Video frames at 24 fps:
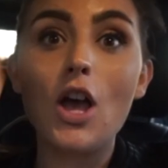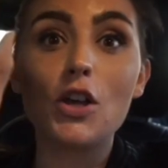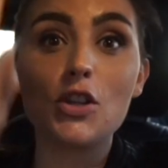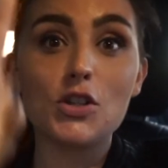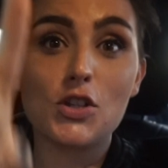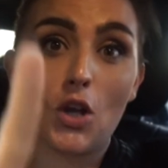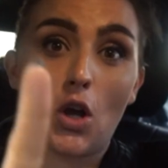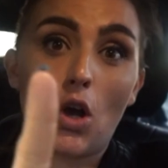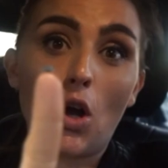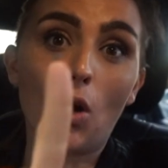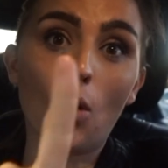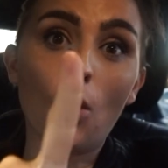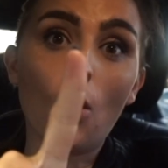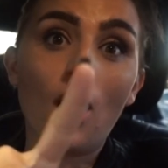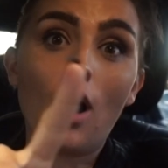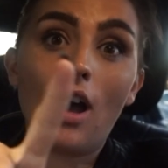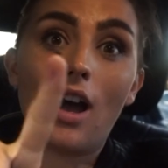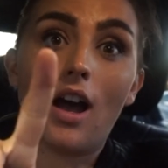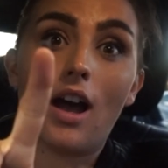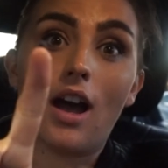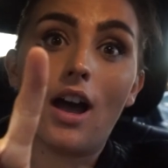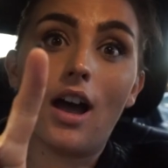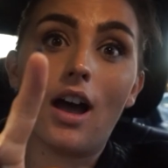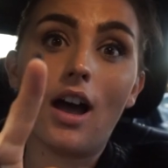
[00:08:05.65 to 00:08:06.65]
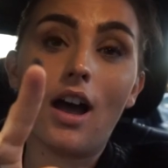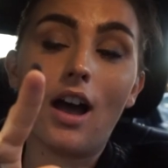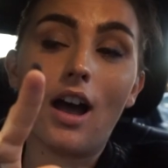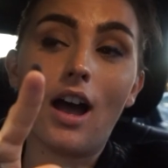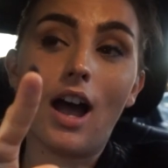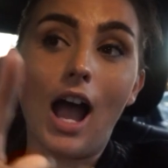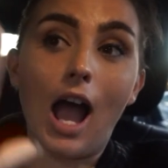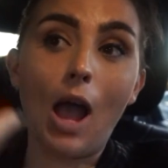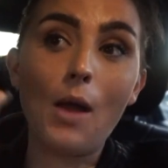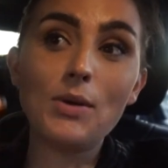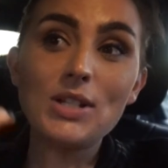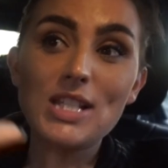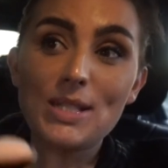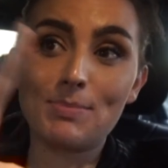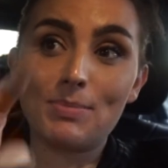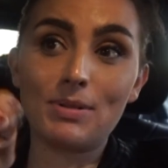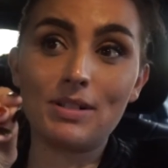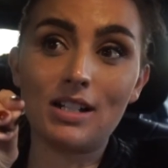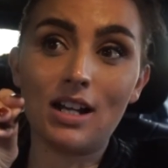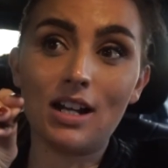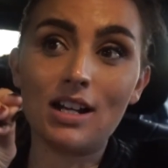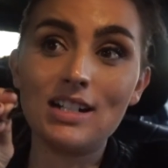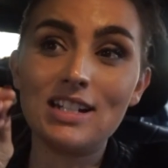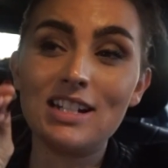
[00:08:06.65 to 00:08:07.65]
So I was
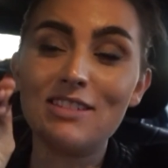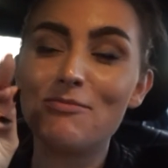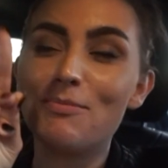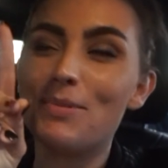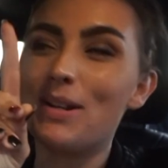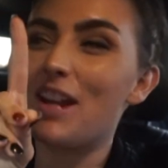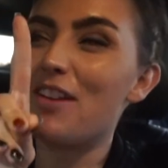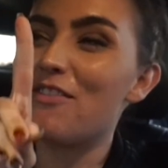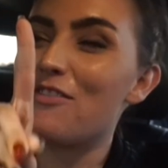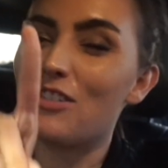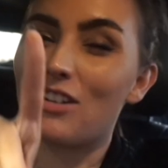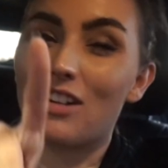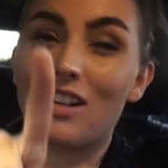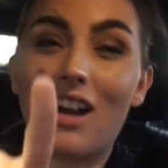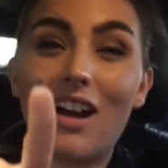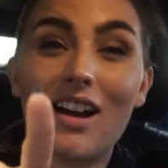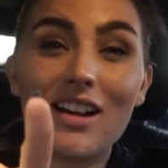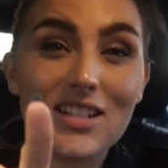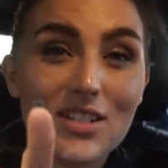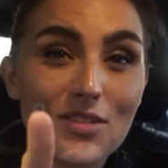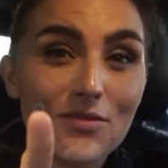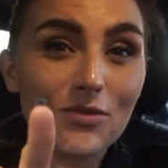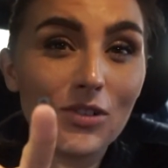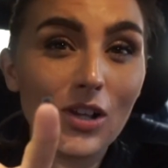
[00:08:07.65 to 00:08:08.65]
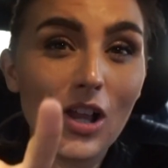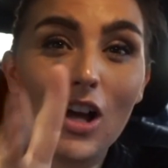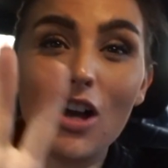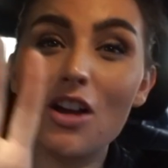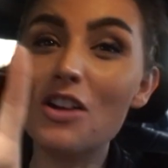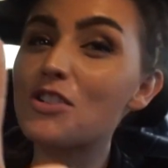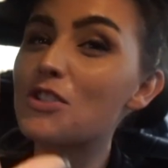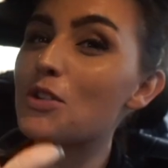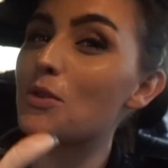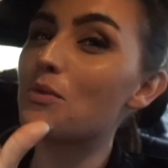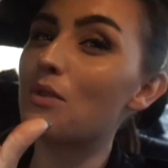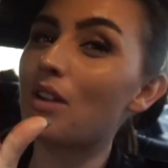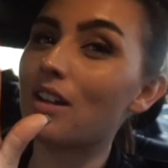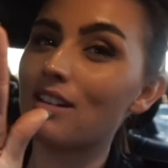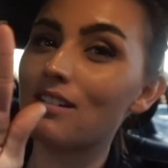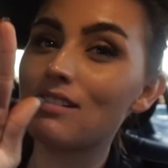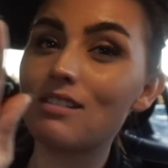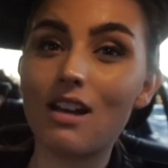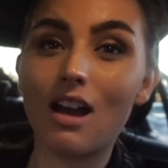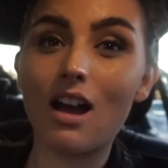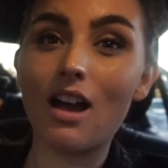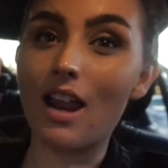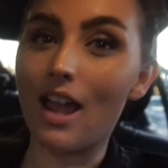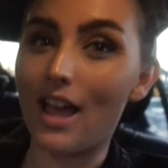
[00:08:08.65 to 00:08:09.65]
productive, but I forgot to vlog, so like
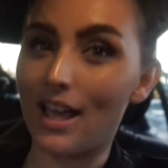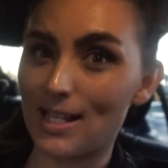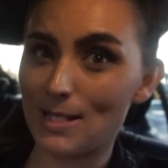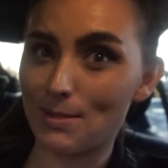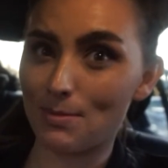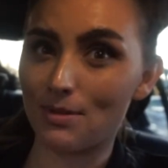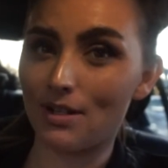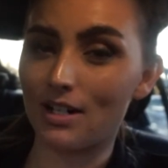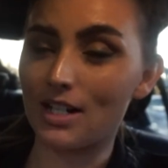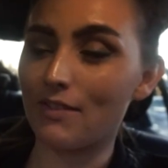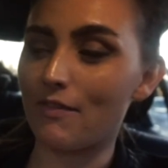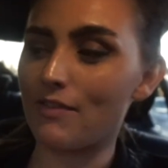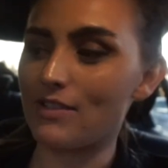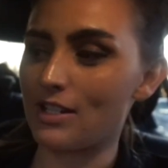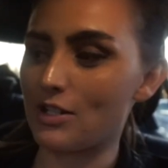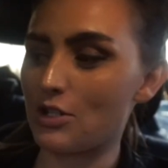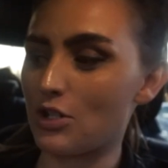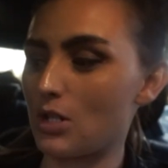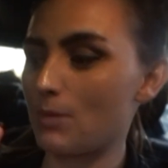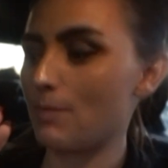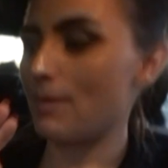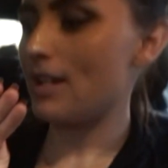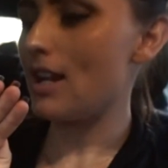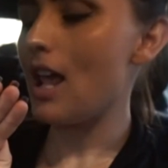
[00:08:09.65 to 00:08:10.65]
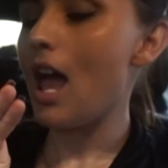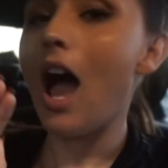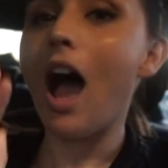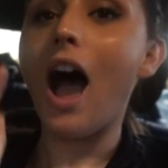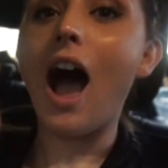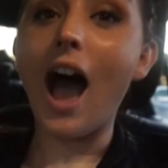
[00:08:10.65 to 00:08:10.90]
not as productive as I should have been.